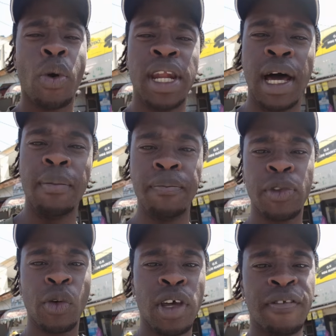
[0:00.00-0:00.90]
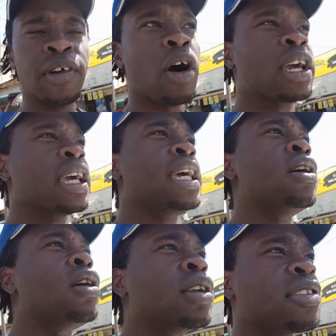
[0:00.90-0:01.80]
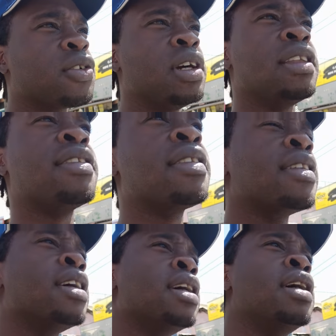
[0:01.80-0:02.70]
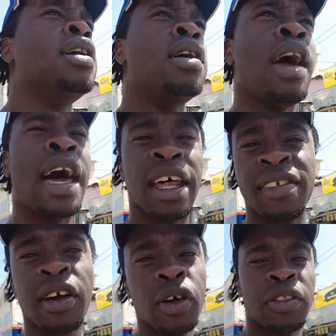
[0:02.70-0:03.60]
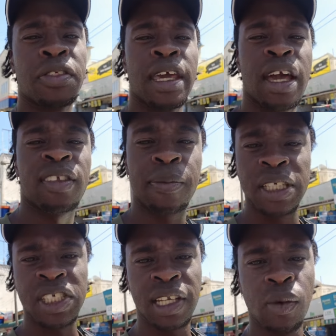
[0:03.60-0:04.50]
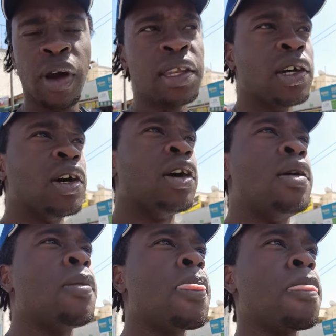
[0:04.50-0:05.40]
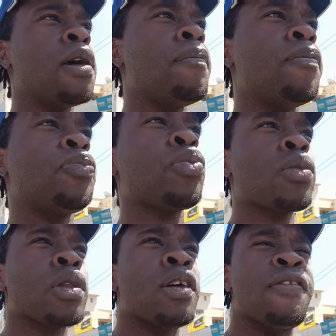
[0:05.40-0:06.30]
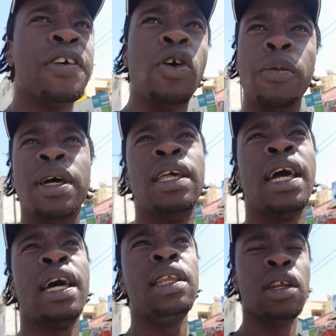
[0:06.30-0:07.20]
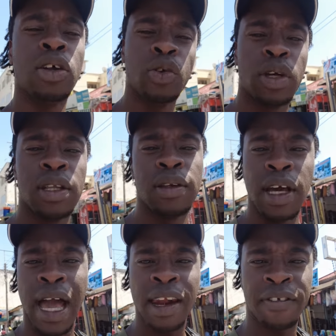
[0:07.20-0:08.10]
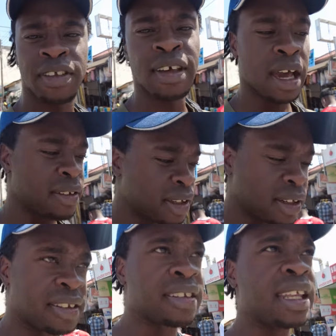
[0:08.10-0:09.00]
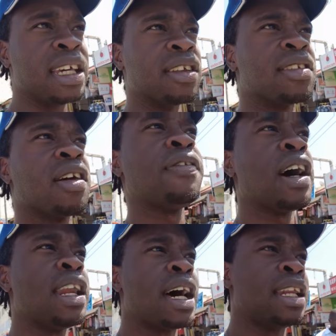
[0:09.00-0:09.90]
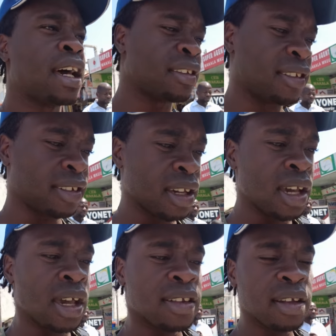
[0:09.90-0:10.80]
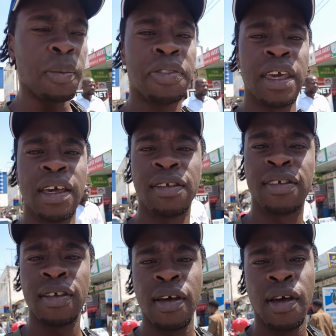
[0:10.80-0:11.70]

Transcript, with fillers: when I'm doing vlogging here on the streets. And that's a good thing, especially when you're filming and, you know, doing your advertising in the city and stuff like that. That's some things